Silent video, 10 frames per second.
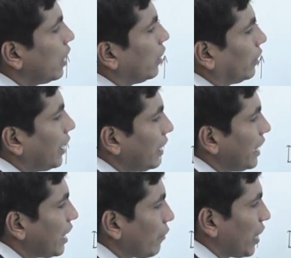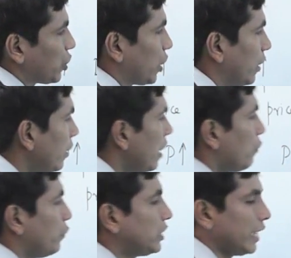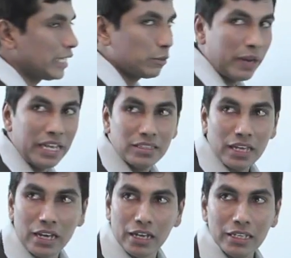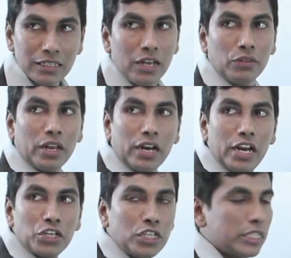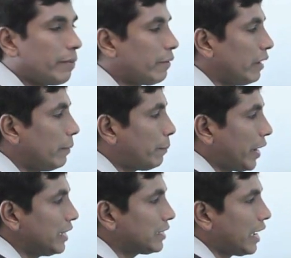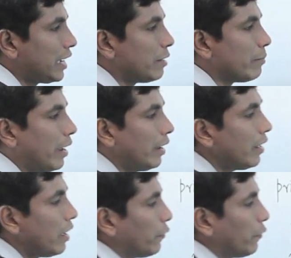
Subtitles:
that equation which explains us the relationship between price and demand,